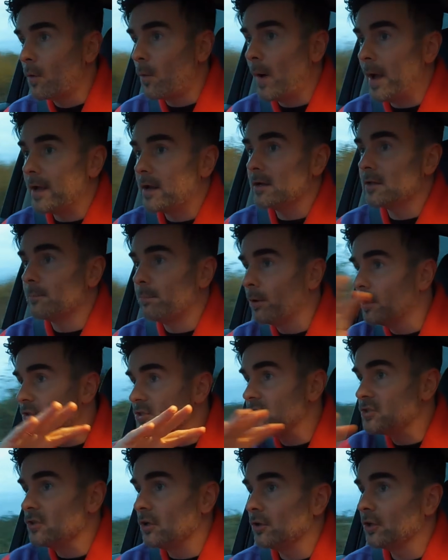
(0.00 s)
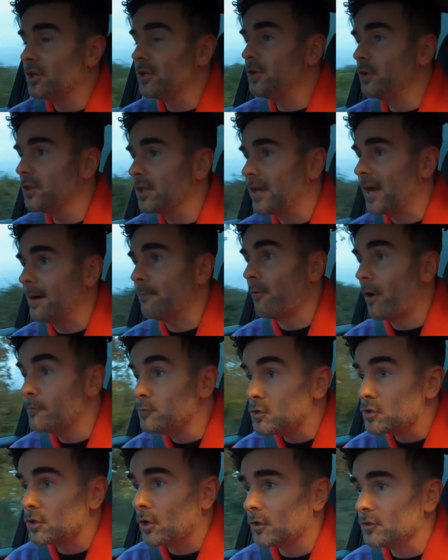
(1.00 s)
quick, and apologies not looking at the camera,
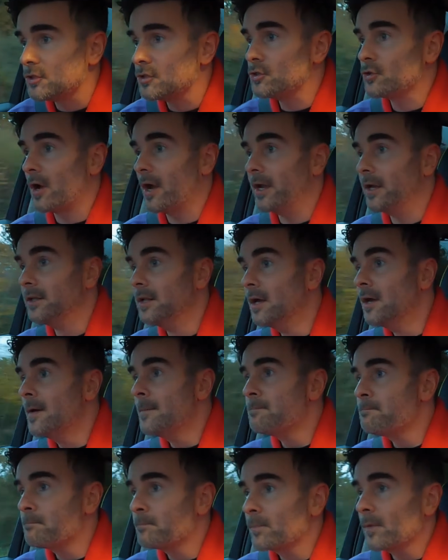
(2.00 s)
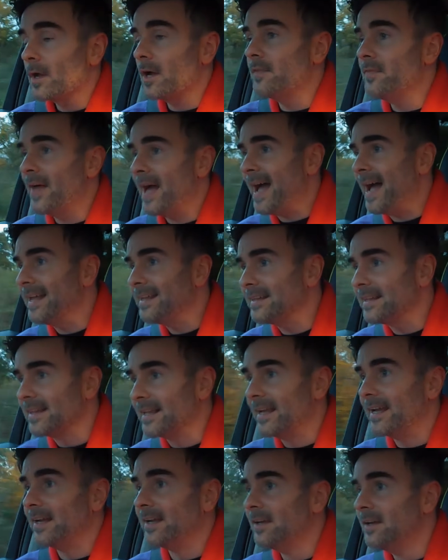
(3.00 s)
I'm just concentrating. And the
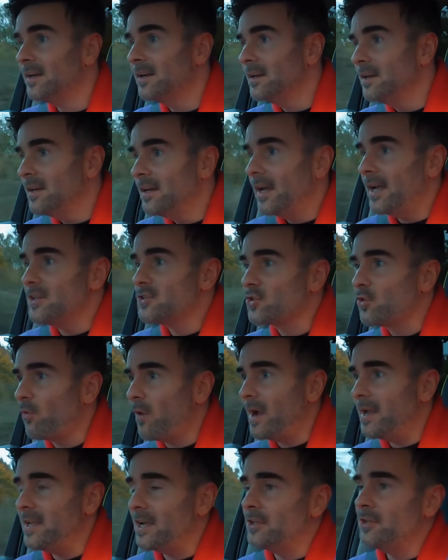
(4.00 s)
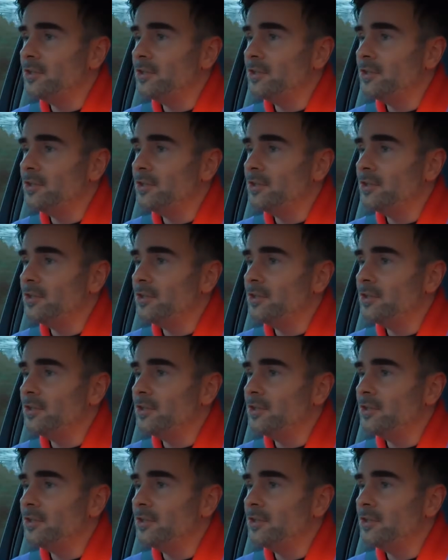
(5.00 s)
handling is great.